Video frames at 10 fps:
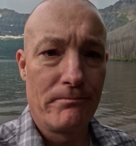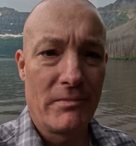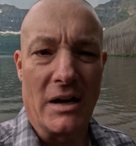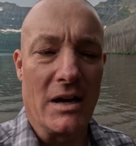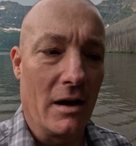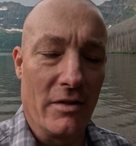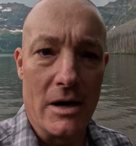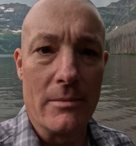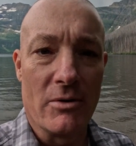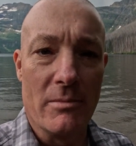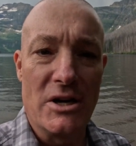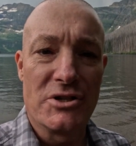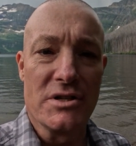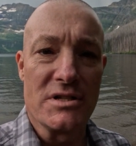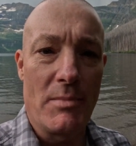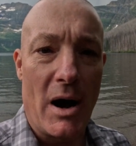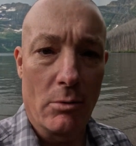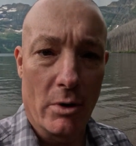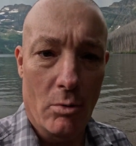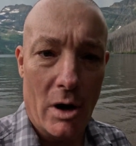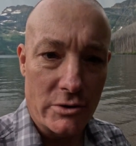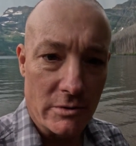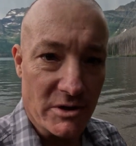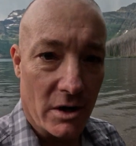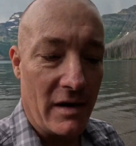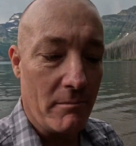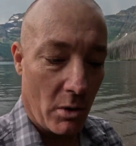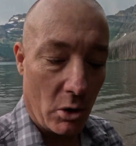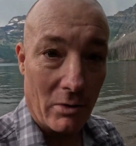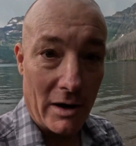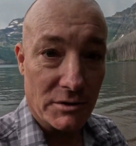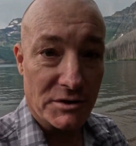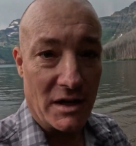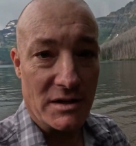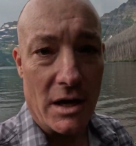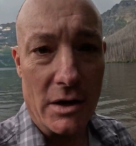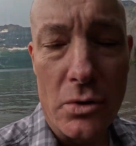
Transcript: like kind of the information spot where the washrooms are. They have boat rentals, so that's kind of